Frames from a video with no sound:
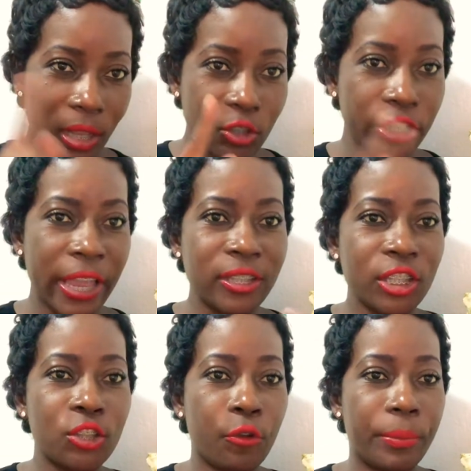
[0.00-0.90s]
So here's the
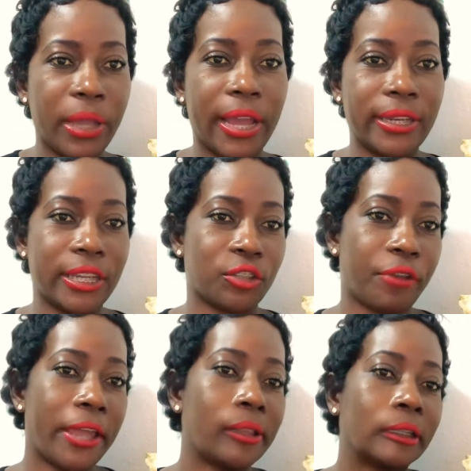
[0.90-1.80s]
story behind this,
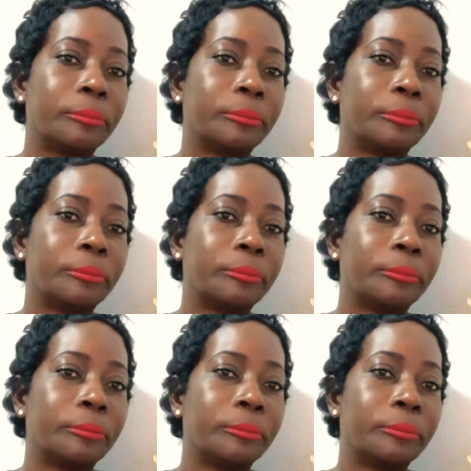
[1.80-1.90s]
right?